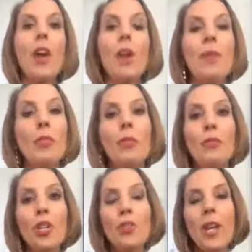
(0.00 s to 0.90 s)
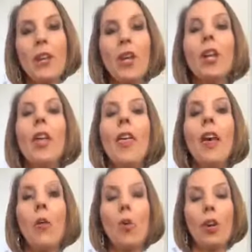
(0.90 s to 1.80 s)
in the refrigerator
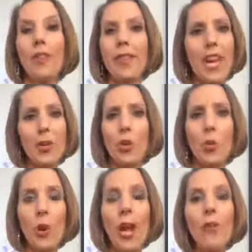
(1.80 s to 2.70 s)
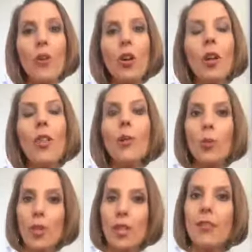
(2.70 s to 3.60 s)
or on the counter or wherever, the
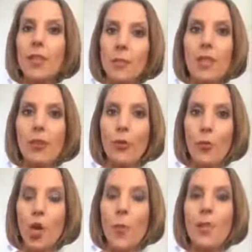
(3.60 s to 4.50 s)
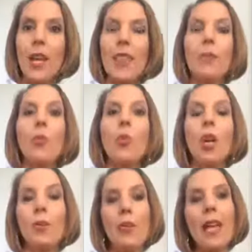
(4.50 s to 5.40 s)
more histamines are formed and the more
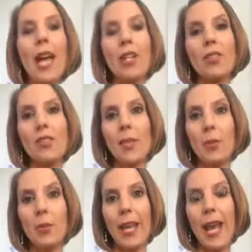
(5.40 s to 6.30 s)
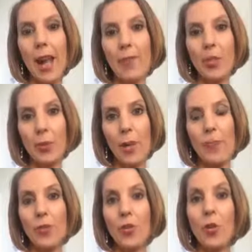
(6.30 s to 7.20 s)
of a reaction someone may have to it.
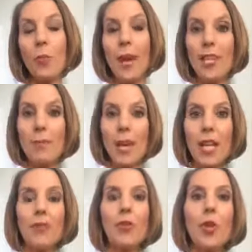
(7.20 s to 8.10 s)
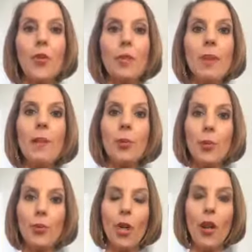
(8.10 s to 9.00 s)
So your best bet, if you're going to make
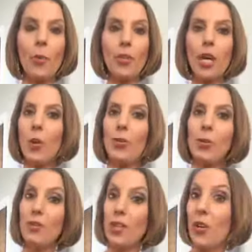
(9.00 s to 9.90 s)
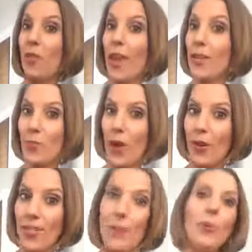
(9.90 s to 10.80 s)
bone broth, which I will do a video on that as well
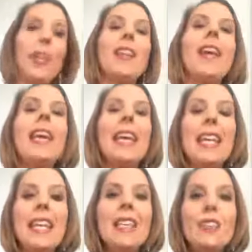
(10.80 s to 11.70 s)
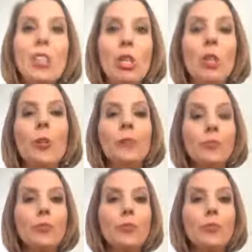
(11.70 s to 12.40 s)
at some point, is to